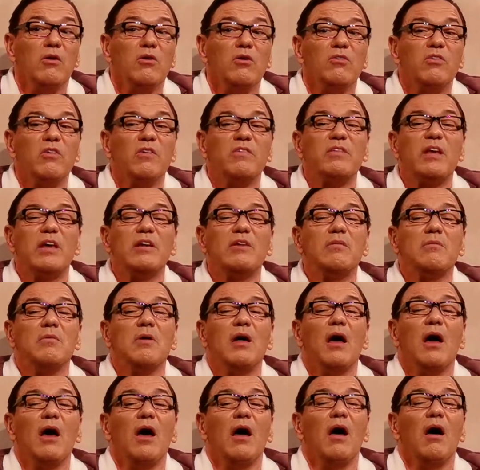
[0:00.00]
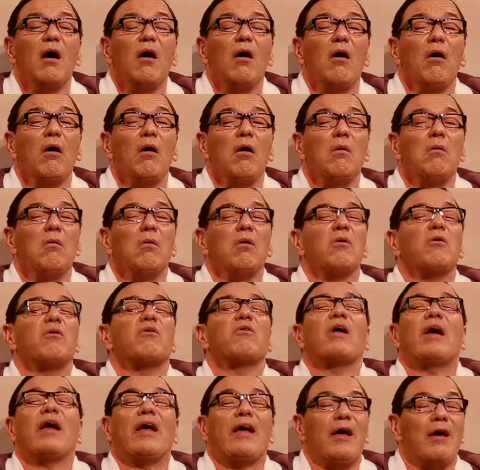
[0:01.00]
She said,
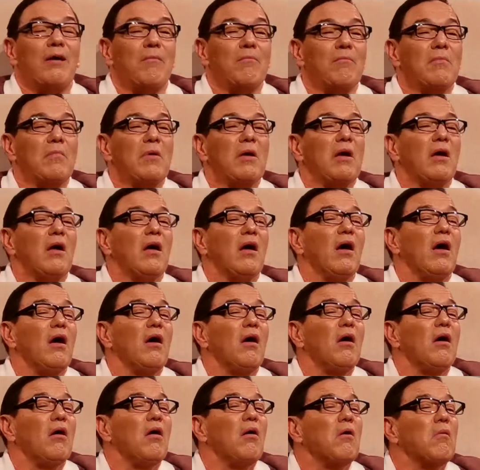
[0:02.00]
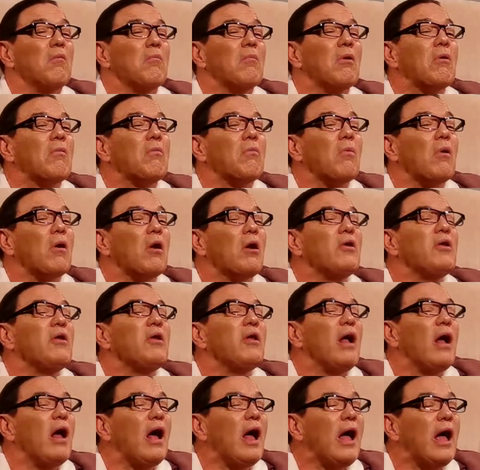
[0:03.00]
Graham, my
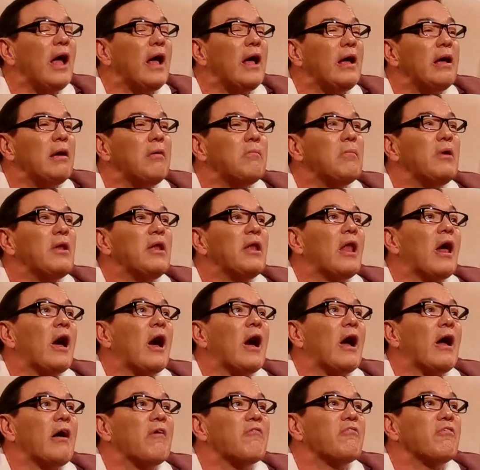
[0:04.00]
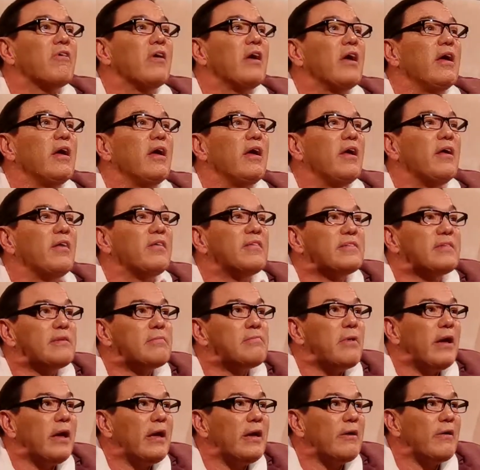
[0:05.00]
one aim in life is to
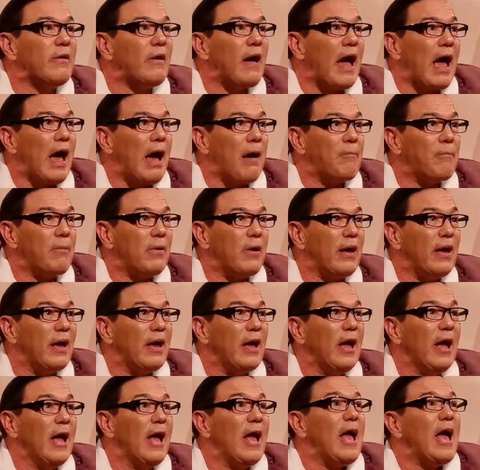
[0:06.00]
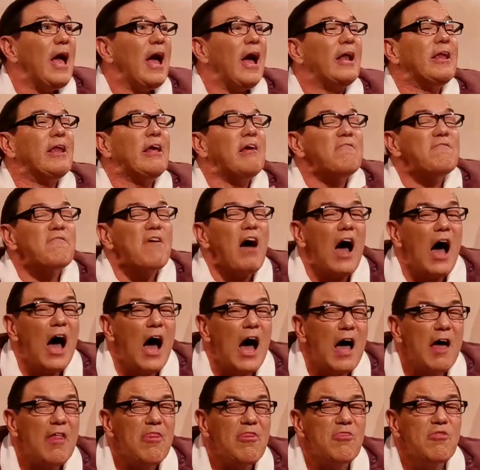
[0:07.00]
make you happy. And if
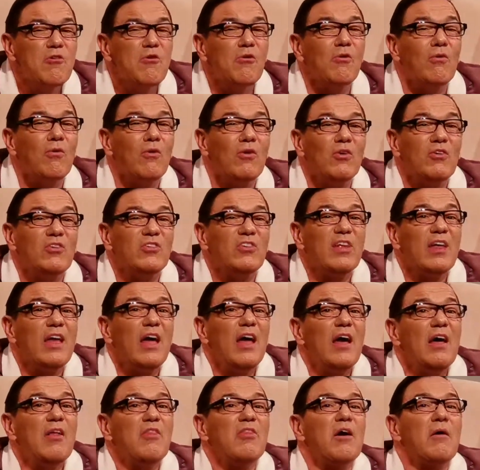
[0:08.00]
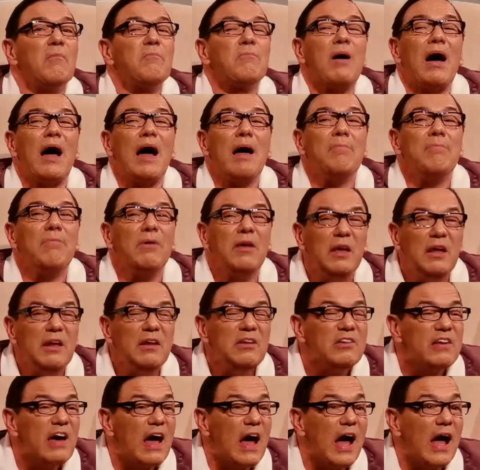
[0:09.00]
I thought that by me
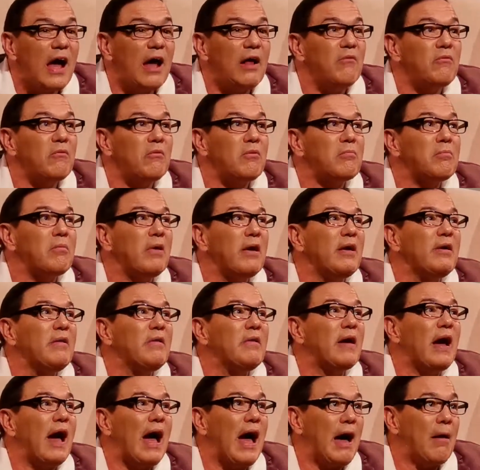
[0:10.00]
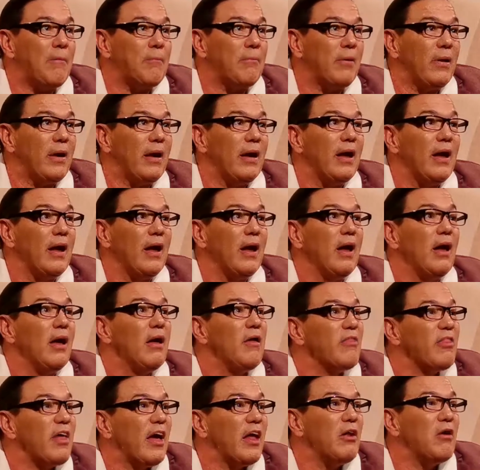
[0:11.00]
dying would make you happy,
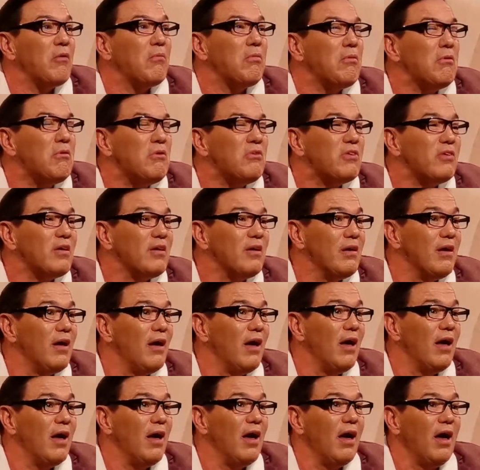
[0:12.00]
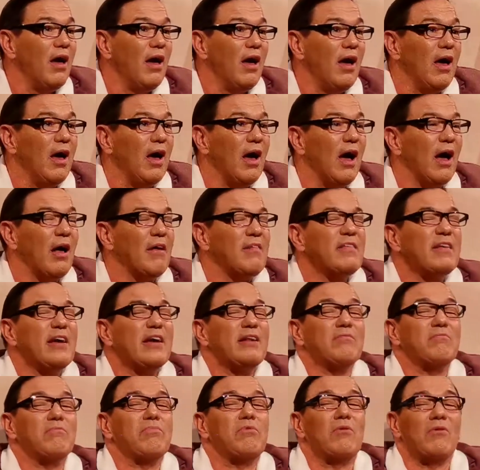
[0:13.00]
then I would. I
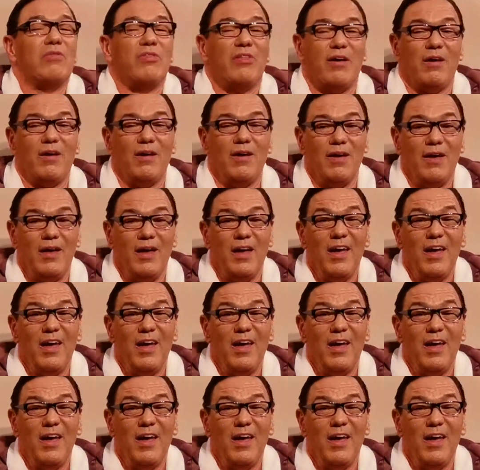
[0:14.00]
said, brother,